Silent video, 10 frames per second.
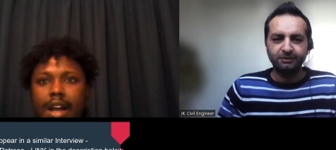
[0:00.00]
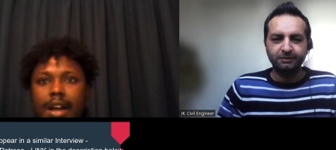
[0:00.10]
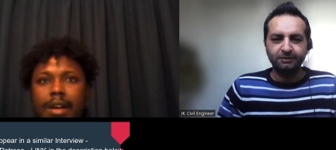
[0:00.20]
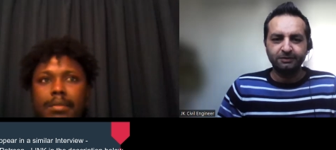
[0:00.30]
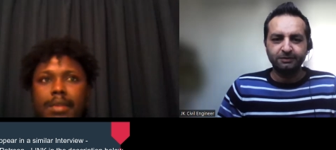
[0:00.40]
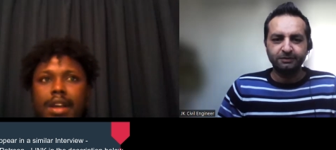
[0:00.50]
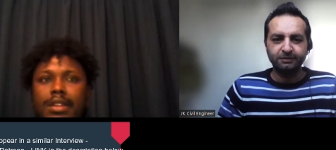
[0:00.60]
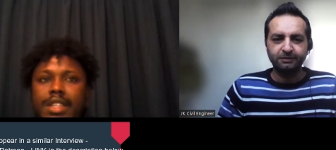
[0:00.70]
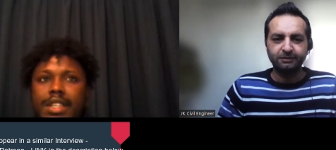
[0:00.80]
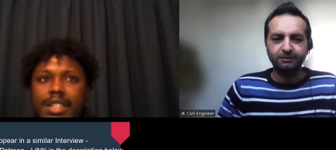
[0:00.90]
Speaker 1: uh,
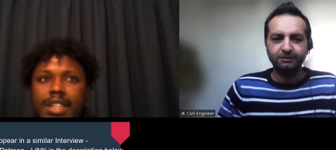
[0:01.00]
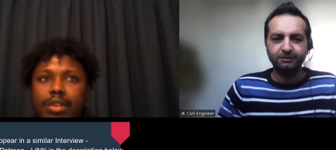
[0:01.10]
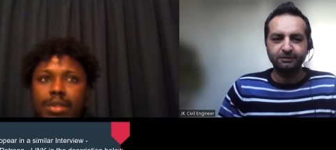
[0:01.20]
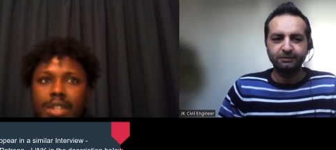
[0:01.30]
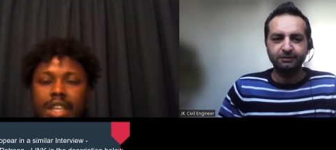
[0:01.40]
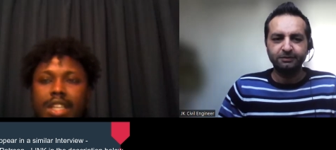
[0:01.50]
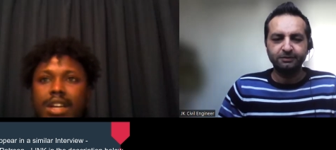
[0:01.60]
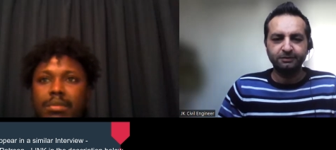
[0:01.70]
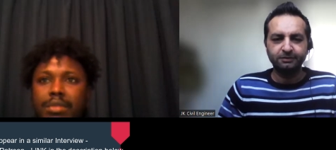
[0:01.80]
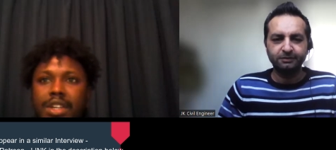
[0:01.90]
since our
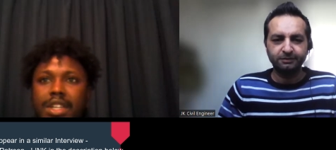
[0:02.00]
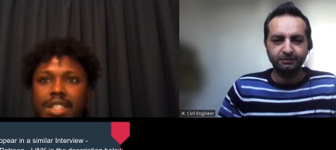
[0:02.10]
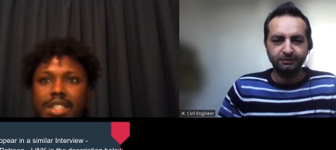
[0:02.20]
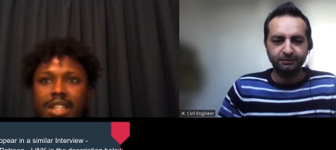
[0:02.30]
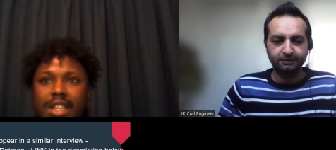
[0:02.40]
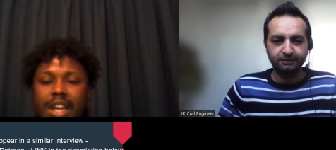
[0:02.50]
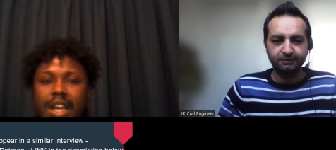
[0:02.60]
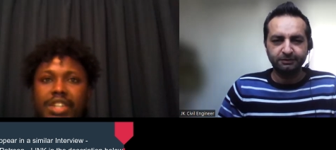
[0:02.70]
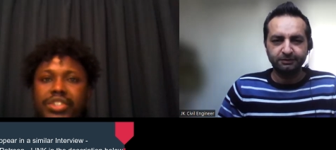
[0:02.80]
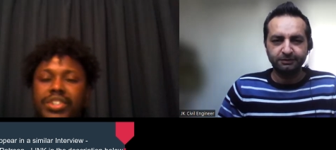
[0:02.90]
case, I'm really
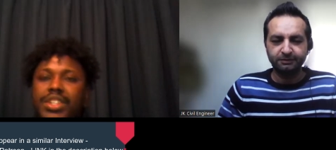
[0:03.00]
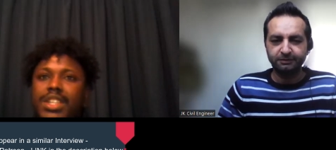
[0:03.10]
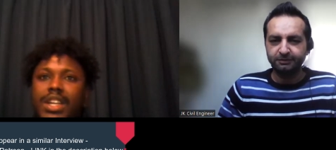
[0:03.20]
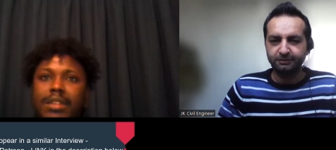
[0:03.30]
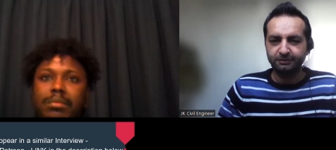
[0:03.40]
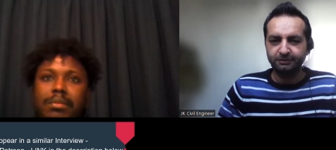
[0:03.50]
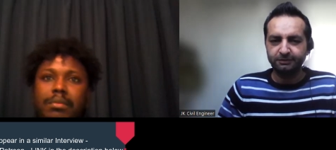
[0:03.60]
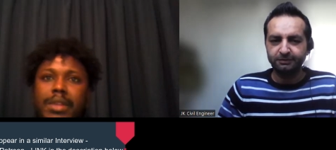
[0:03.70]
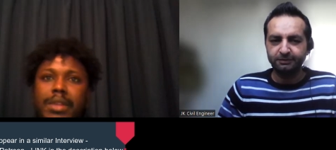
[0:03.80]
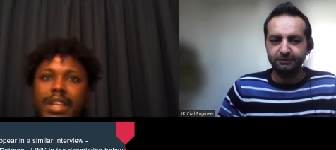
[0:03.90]
interested in
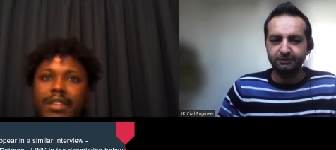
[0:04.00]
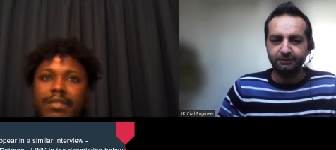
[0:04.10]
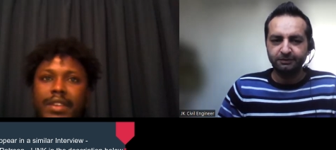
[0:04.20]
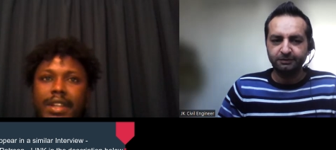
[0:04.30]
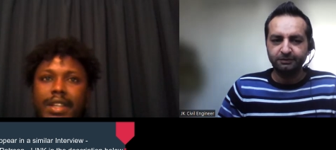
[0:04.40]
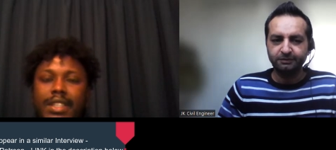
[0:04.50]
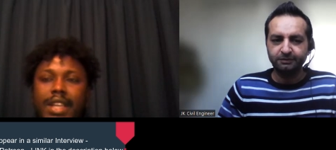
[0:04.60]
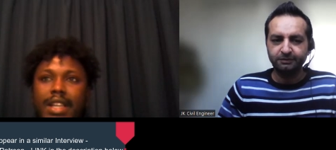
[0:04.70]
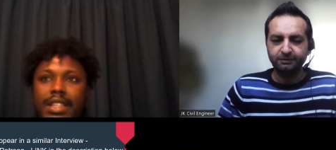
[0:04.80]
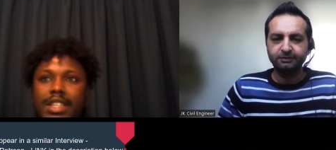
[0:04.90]
medical field
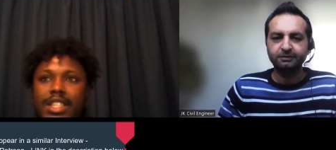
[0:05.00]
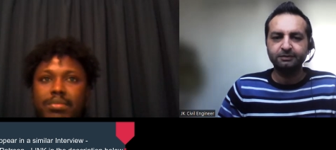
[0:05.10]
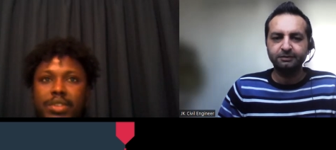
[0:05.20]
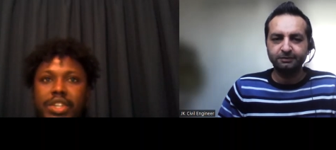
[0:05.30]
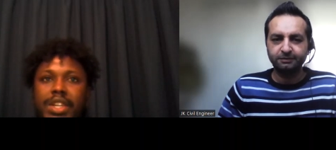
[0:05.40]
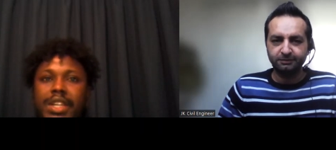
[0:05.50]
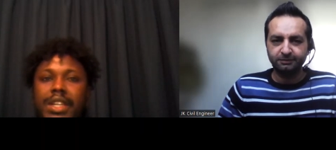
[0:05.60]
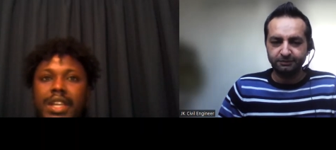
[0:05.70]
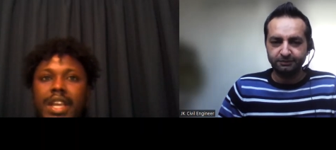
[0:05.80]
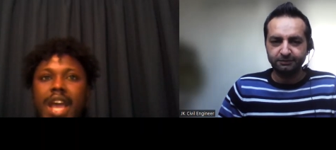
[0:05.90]
side,
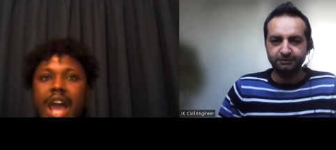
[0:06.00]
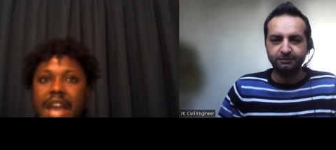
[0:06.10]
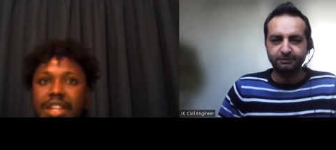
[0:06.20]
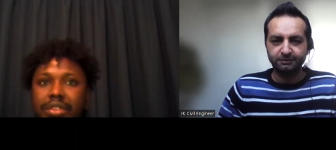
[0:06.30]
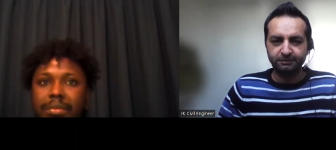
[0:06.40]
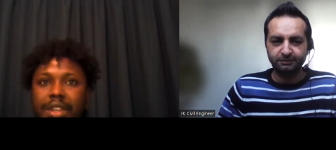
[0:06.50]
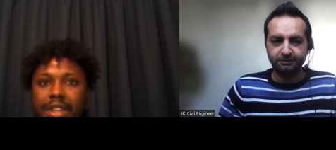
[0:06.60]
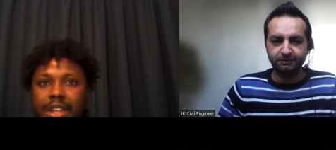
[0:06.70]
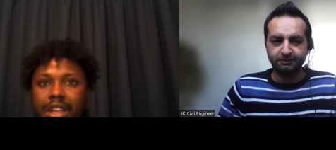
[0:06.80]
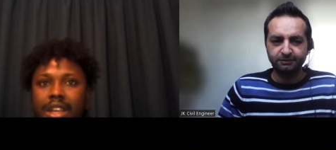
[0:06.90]
especially
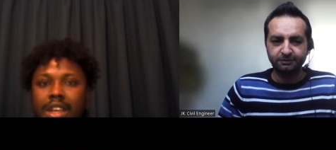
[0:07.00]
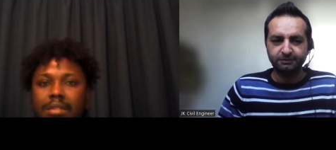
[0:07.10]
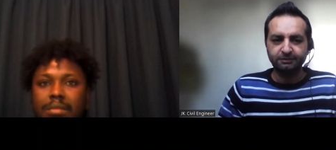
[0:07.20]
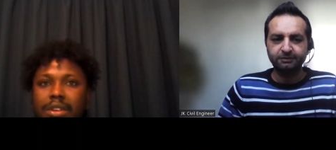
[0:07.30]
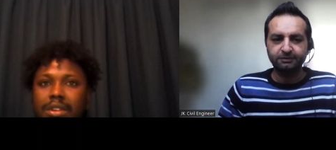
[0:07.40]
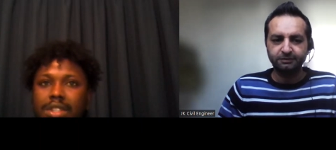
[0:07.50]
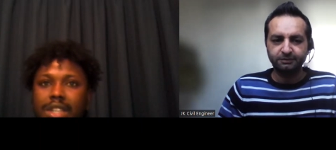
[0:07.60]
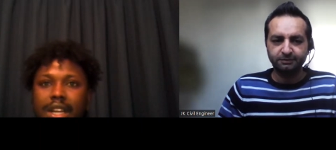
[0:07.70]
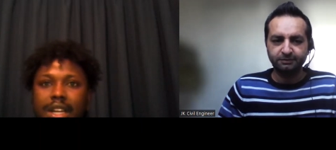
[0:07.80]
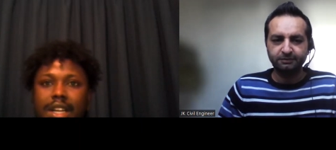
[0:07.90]
itomy,
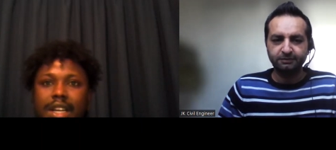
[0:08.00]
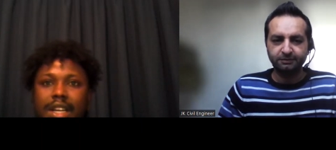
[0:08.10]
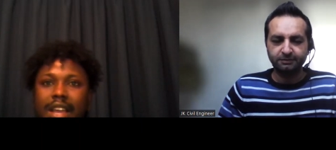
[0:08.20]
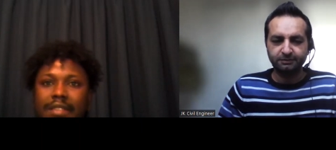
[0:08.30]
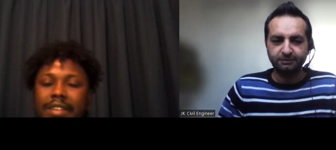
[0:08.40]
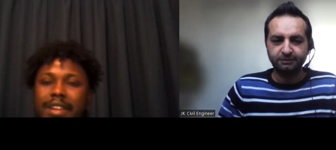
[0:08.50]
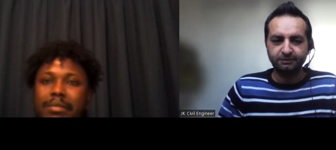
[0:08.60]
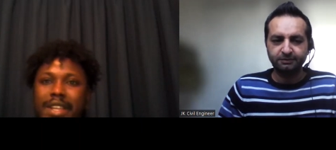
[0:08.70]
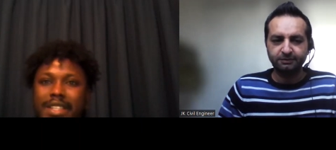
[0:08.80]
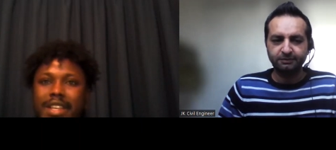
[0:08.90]
because I
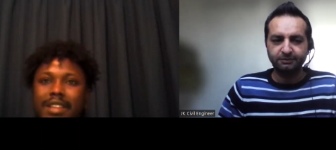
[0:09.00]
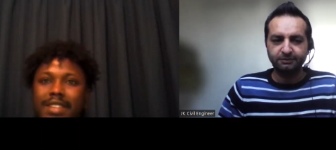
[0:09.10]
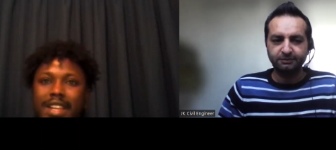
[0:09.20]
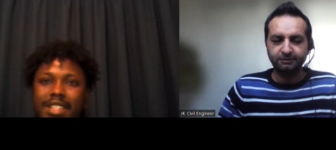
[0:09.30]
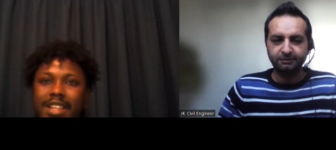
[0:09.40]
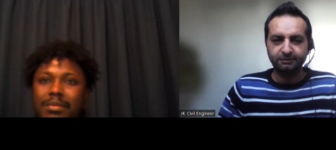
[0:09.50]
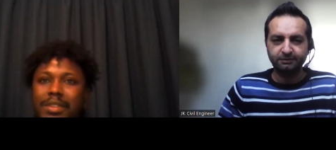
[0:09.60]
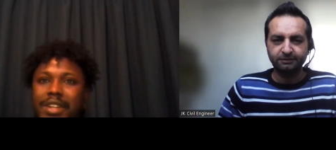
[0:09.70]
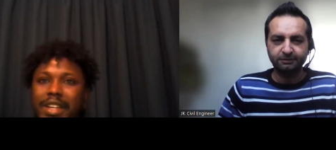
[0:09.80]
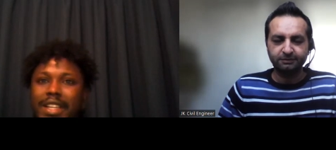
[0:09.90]
feel myself that
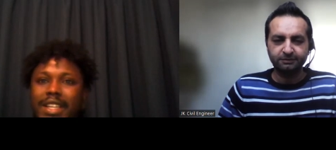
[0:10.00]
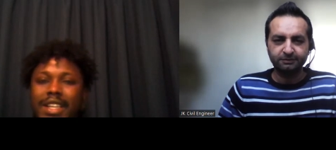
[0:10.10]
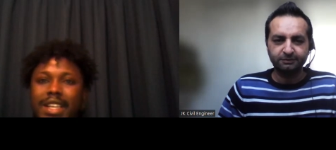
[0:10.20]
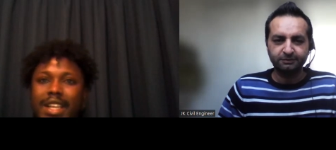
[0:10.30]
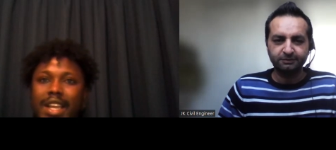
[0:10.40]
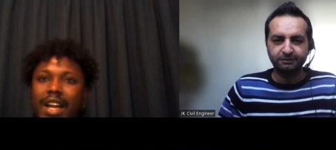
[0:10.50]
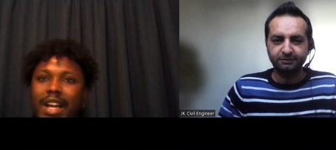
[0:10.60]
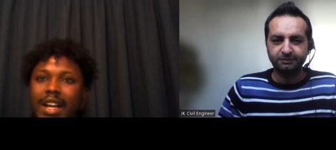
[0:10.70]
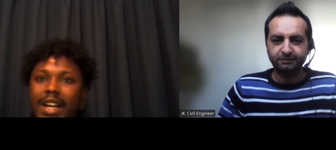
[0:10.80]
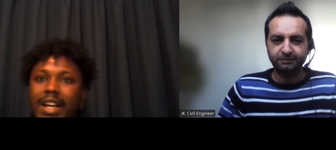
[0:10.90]
I'm really
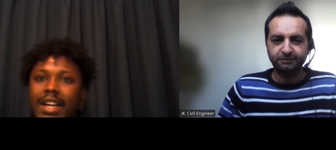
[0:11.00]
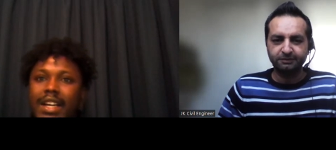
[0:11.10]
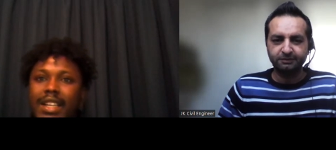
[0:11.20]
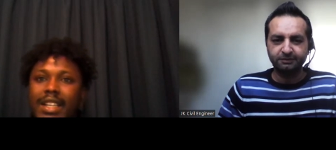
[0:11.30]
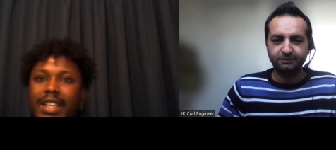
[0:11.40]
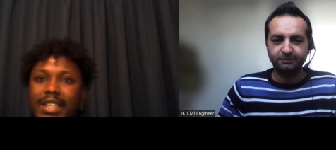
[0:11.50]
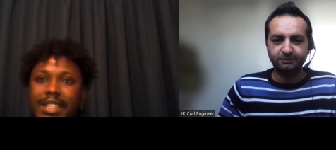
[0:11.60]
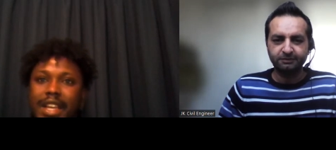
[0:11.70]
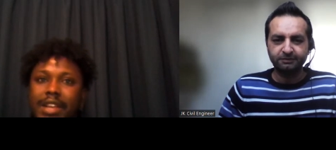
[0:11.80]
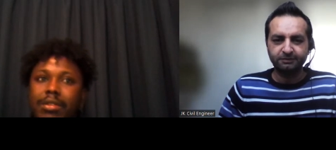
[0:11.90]
uh,
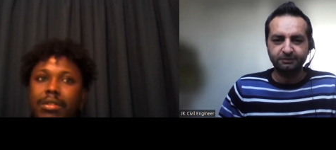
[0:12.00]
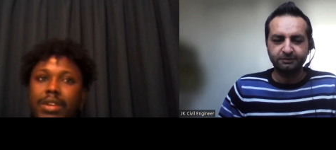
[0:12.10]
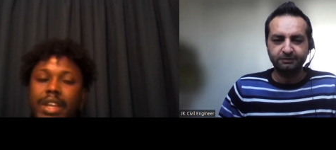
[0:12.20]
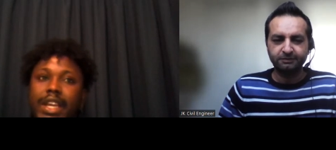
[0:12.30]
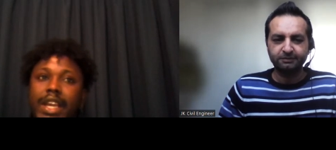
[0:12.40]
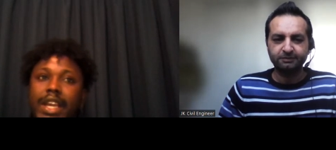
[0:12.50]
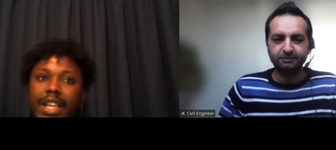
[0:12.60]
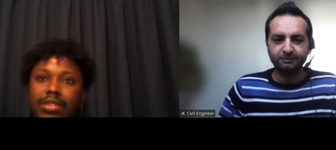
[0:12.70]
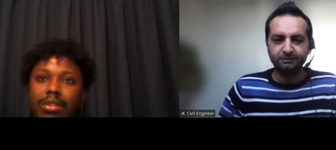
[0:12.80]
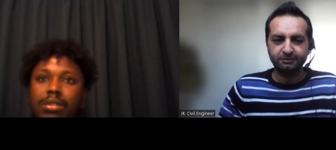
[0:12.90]
engage or
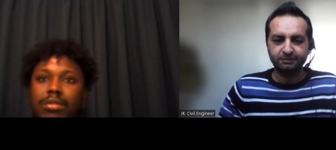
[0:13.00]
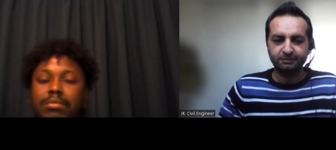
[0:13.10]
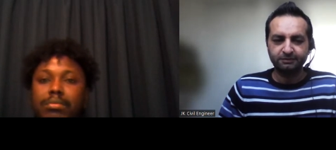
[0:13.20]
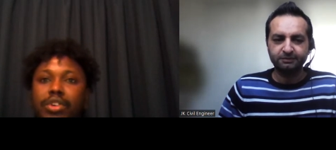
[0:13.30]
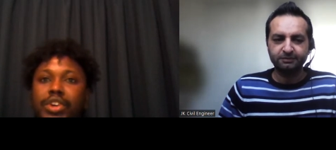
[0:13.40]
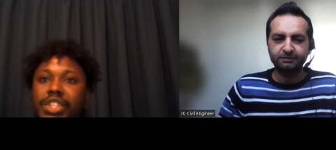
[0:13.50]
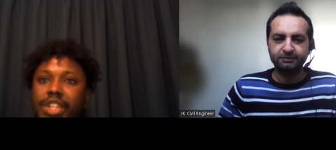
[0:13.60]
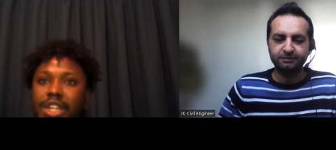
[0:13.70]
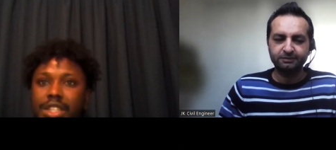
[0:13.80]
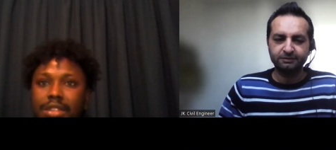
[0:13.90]
engage or more
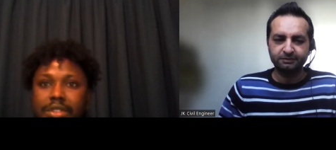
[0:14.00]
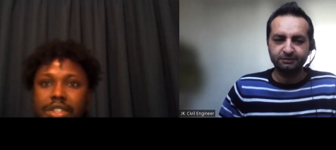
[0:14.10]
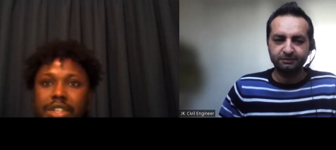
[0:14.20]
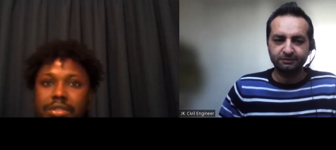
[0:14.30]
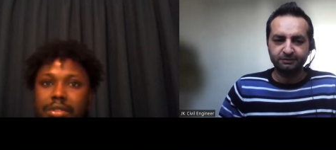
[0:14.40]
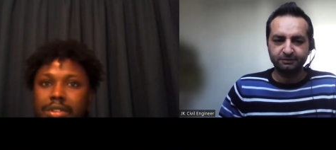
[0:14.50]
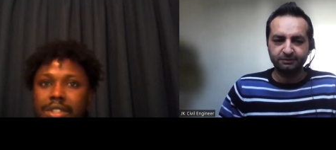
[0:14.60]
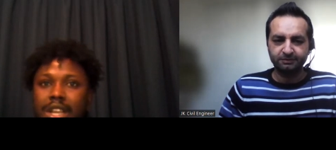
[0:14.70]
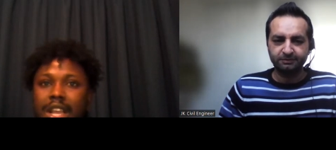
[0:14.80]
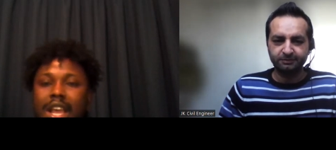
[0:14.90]
interesting with this course